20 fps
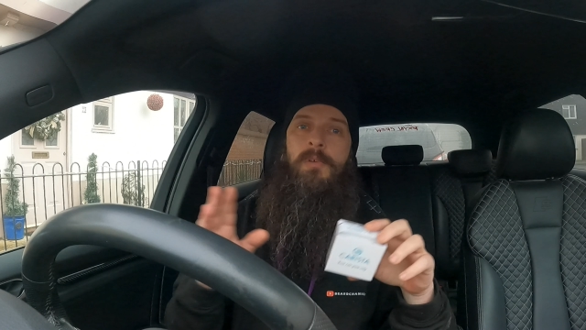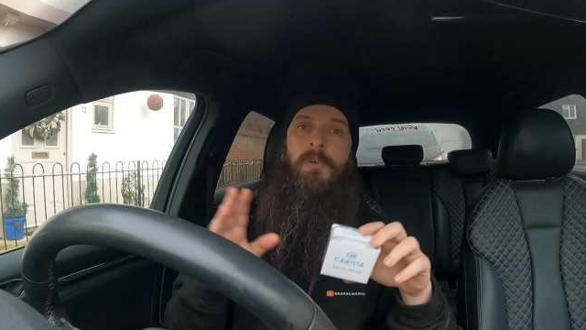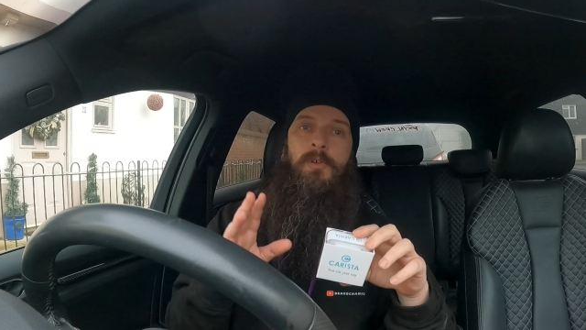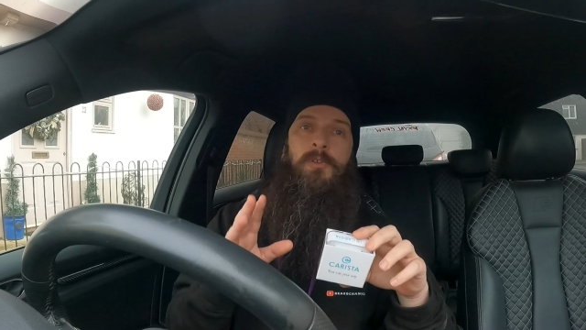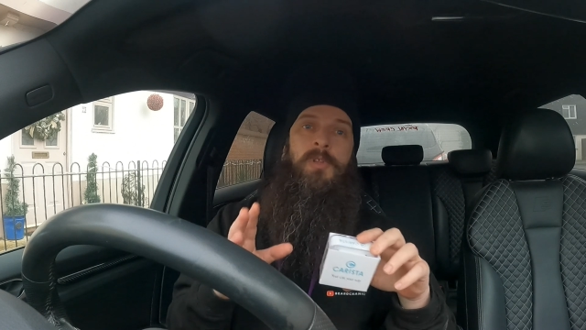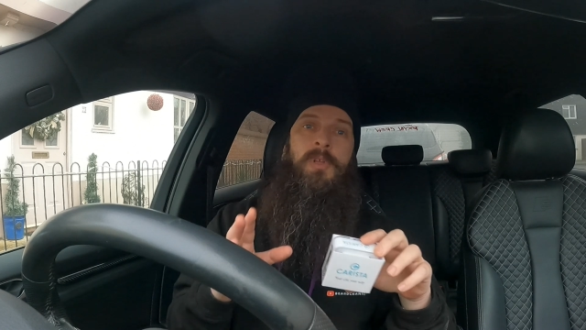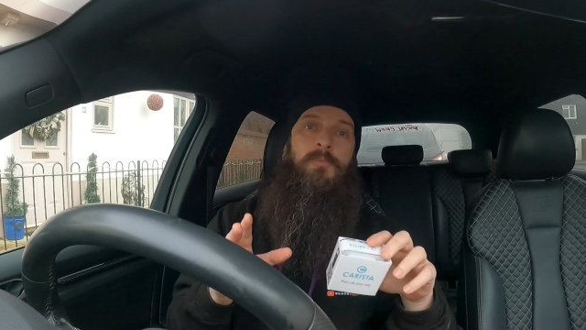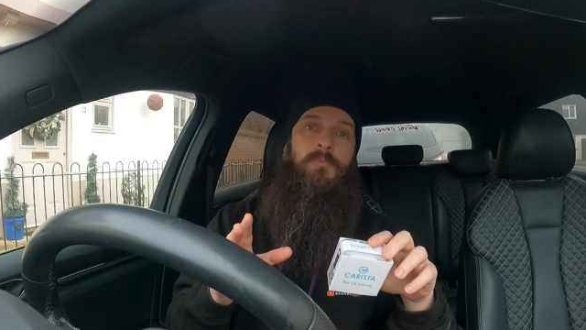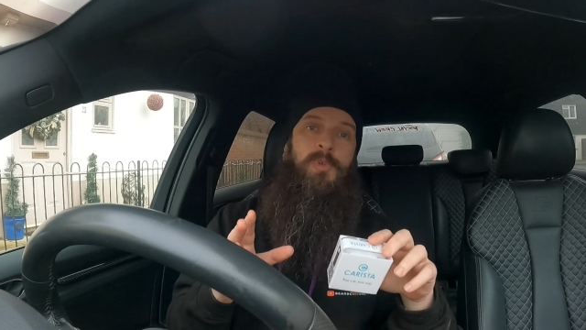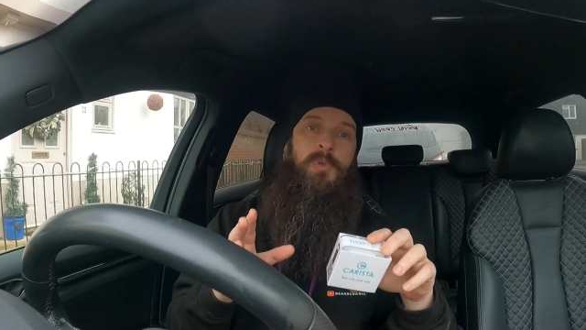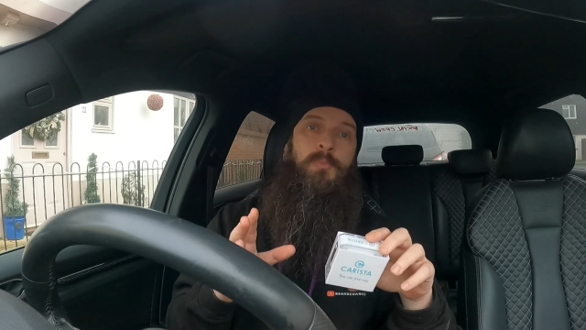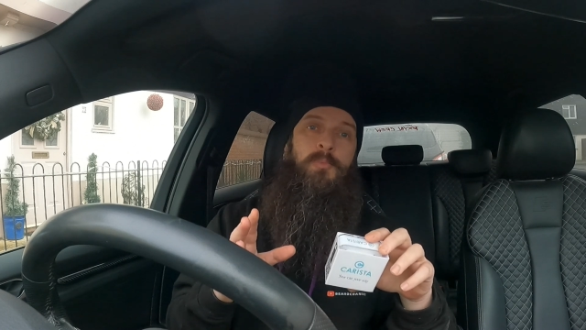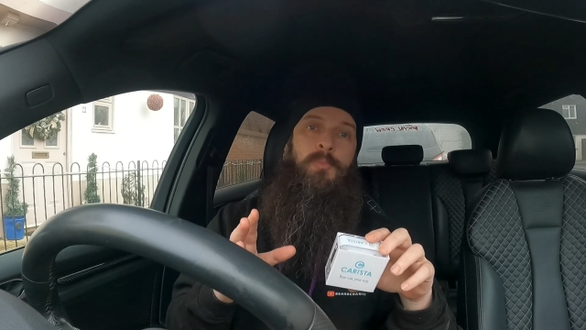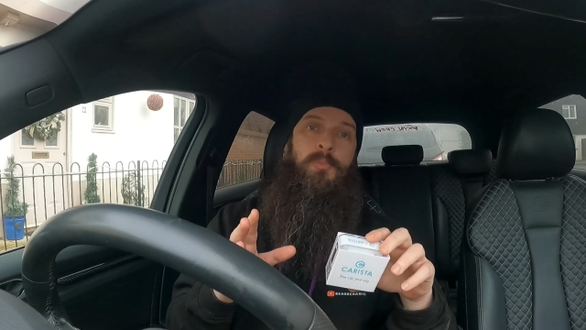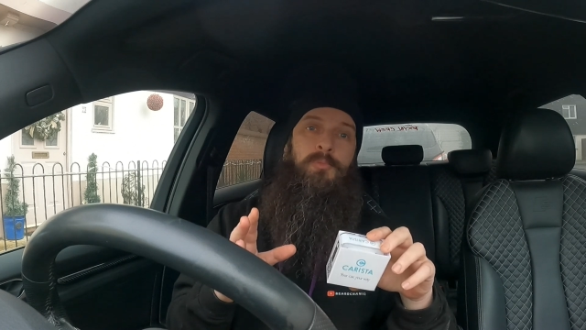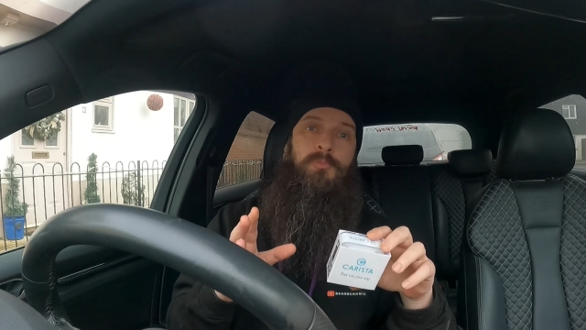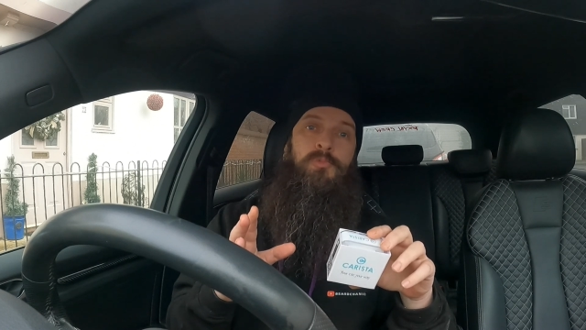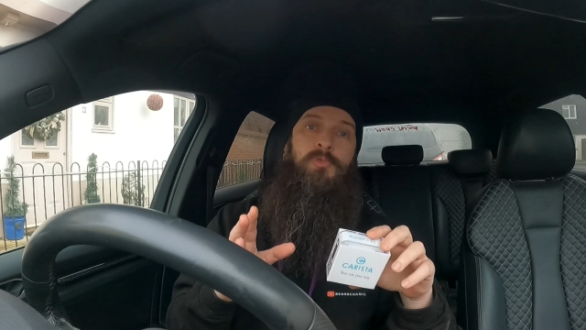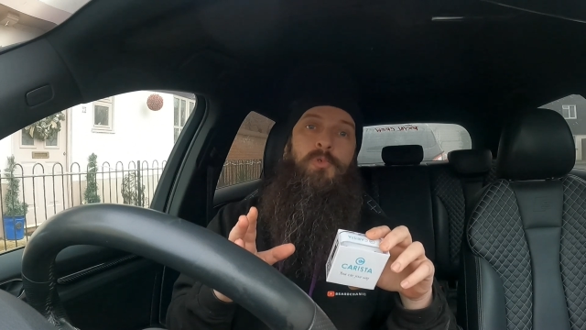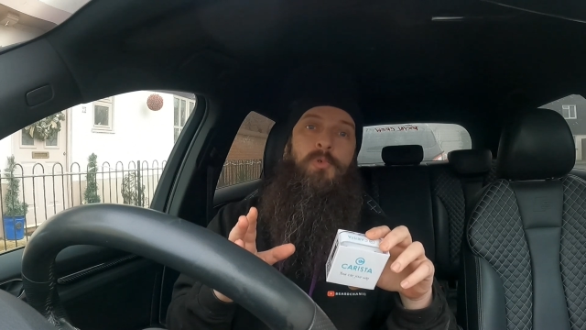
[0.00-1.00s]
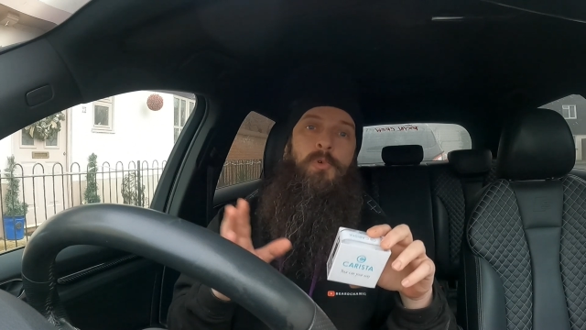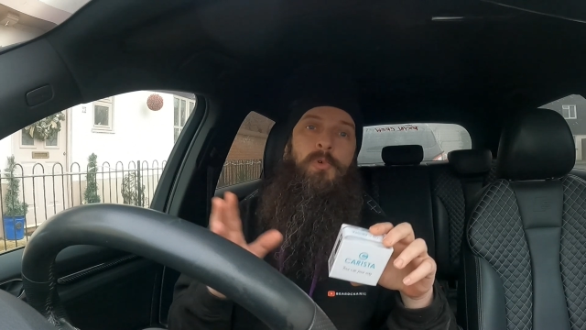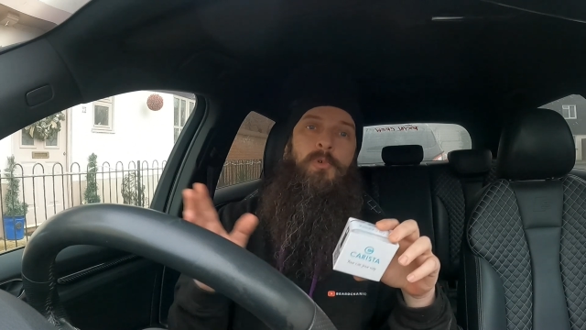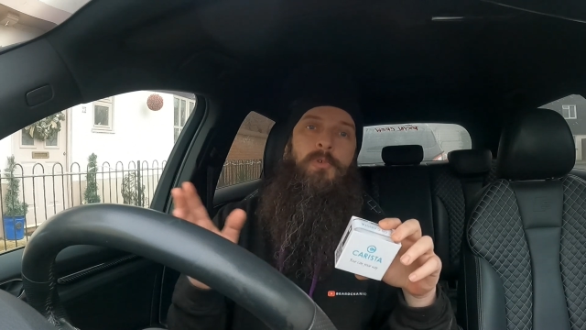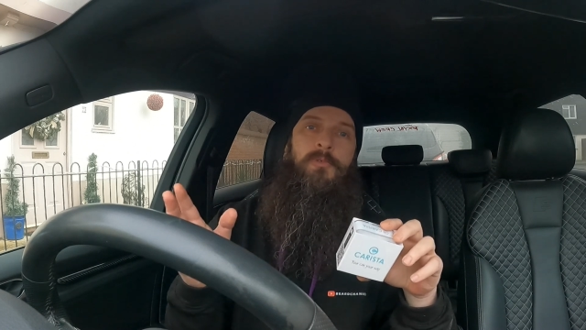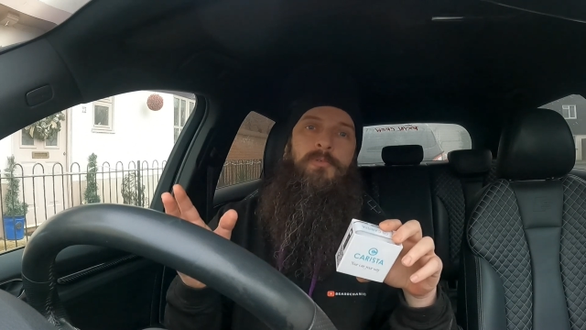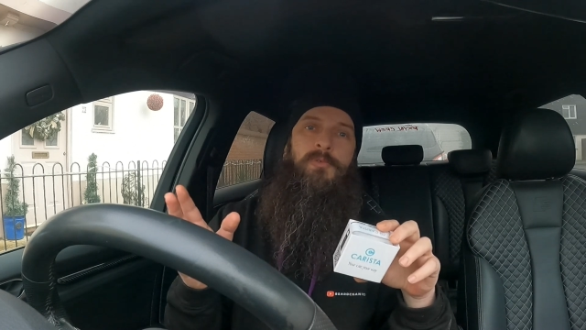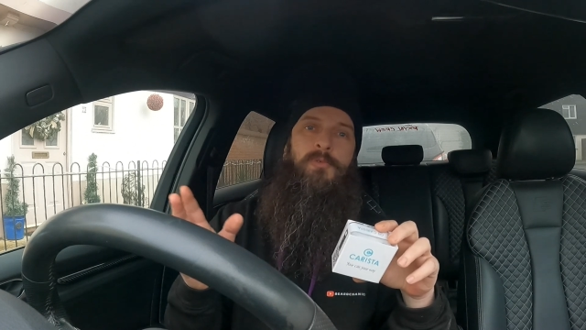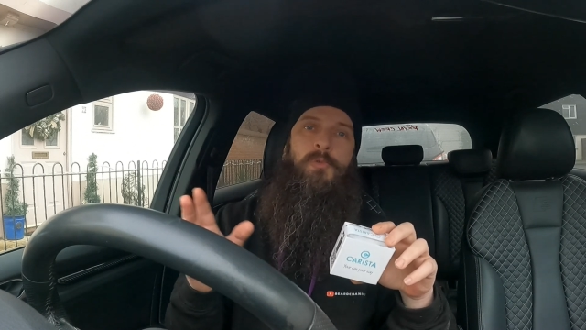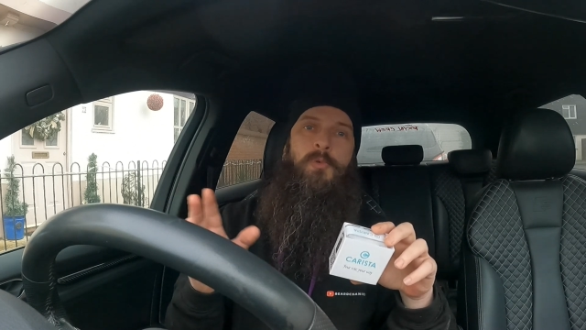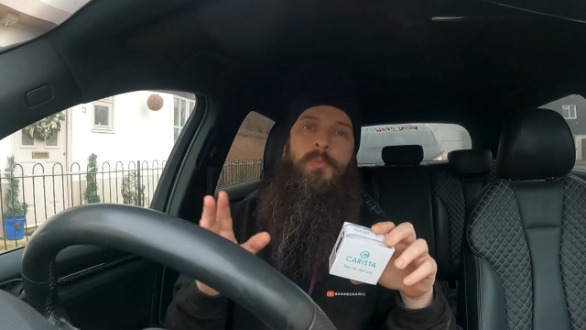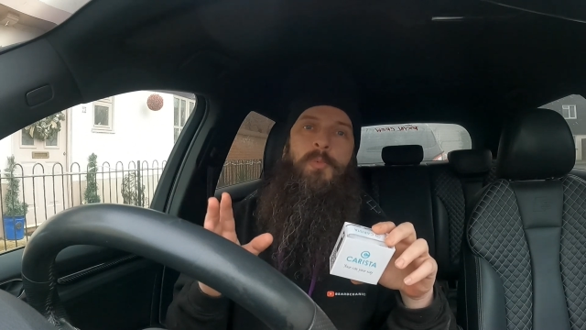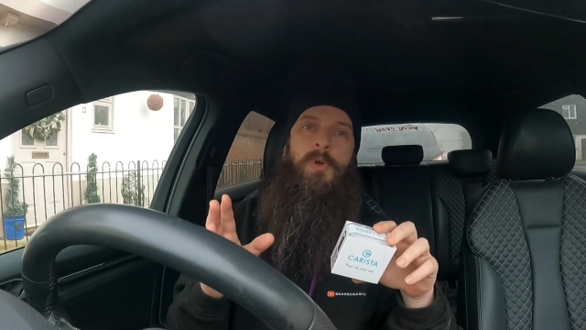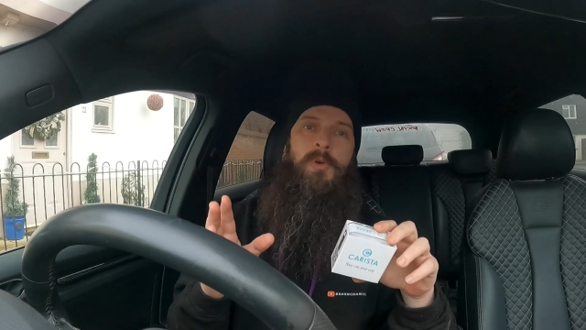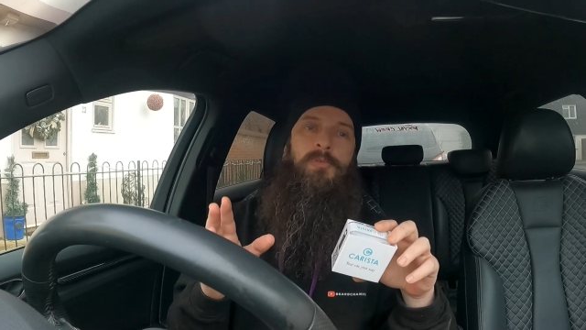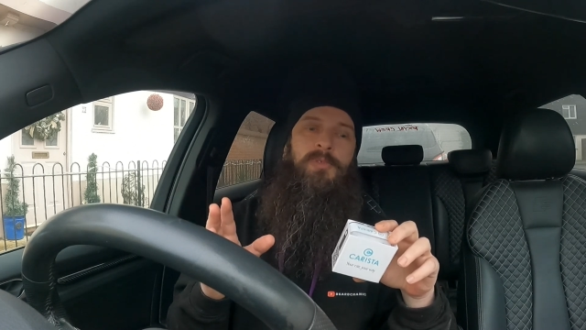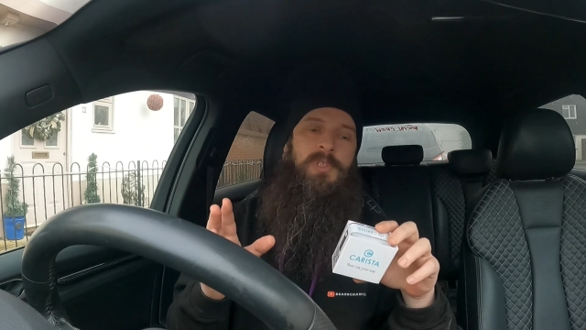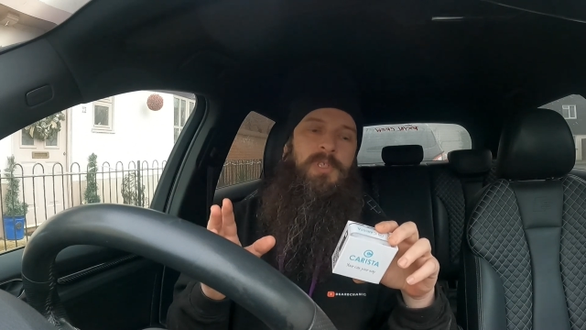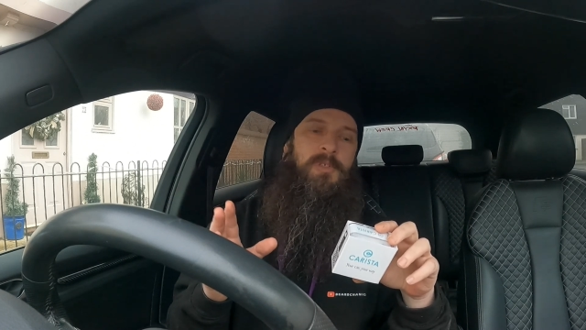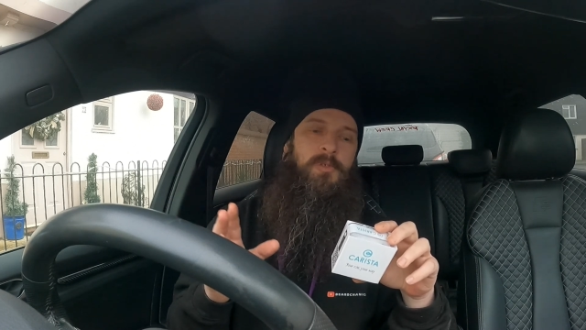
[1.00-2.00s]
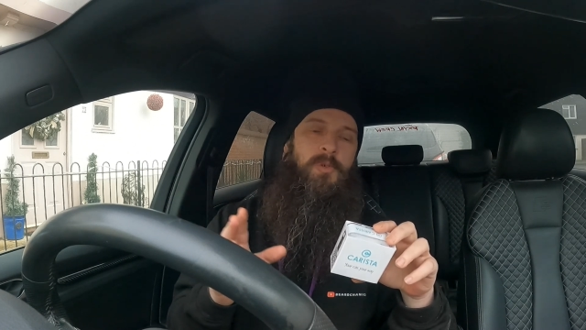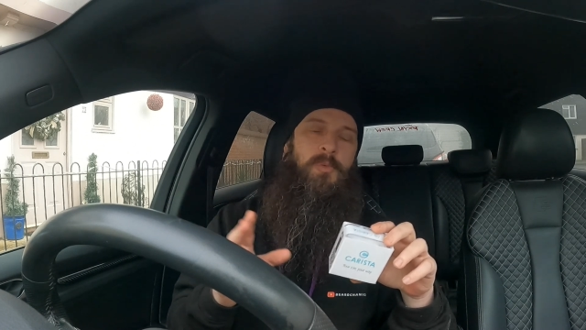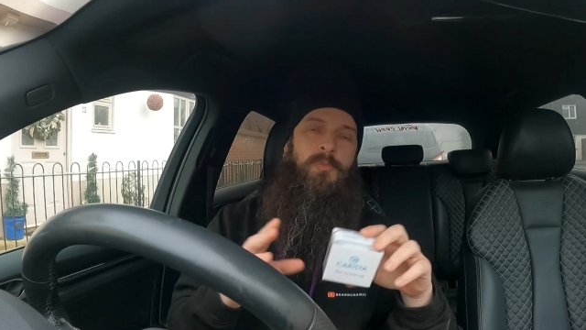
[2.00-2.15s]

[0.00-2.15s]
and I will do a review about it